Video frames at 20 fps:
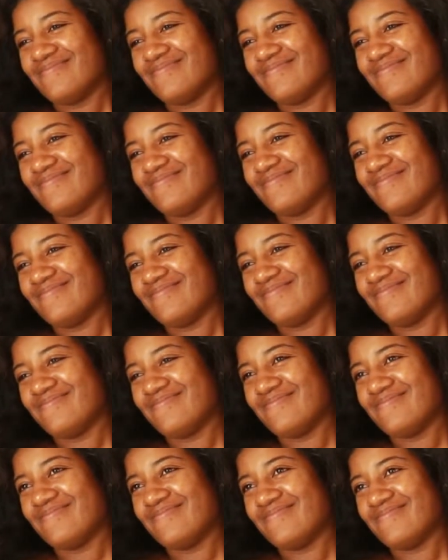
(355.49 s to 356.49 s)

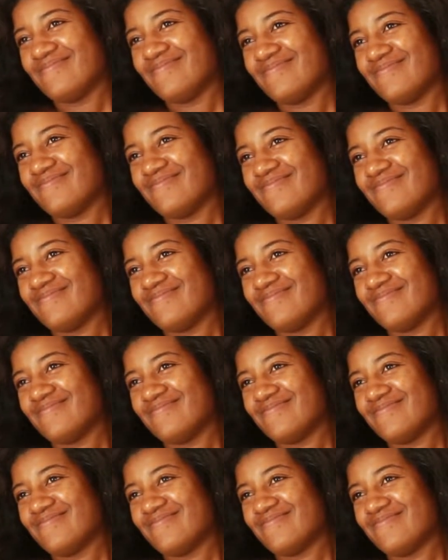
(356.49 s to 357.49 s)

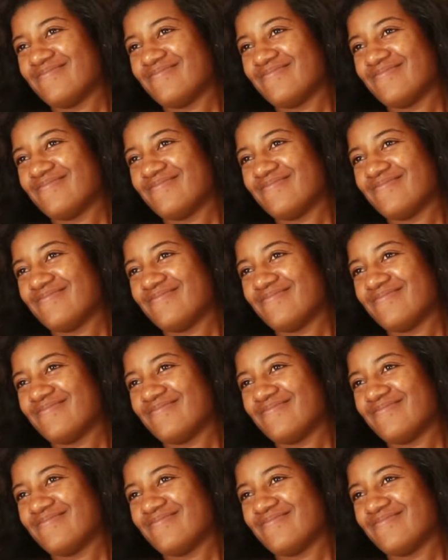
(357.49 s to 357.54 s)
This person isn't speaking.